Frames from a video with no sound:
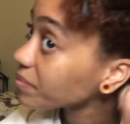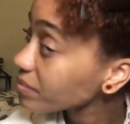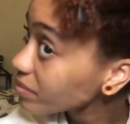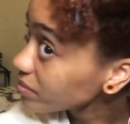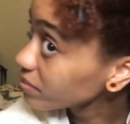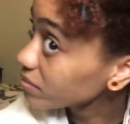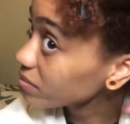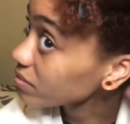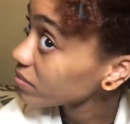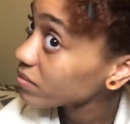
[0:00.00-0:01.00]

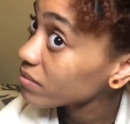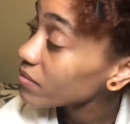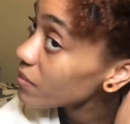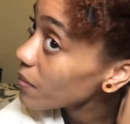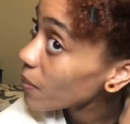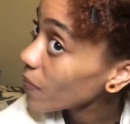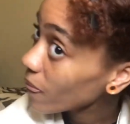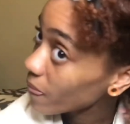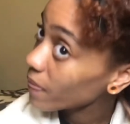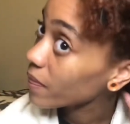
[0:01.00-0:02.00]

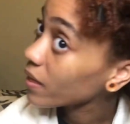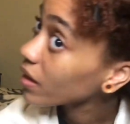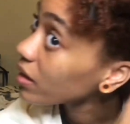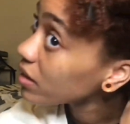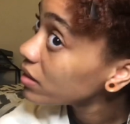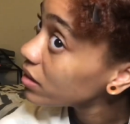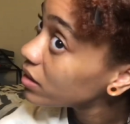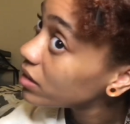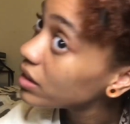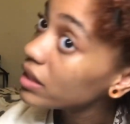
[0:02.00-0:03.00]

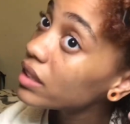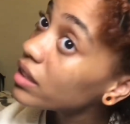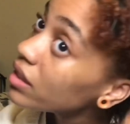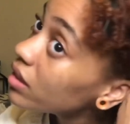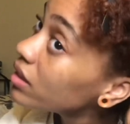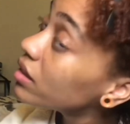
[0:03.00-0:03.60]
(no one is talking)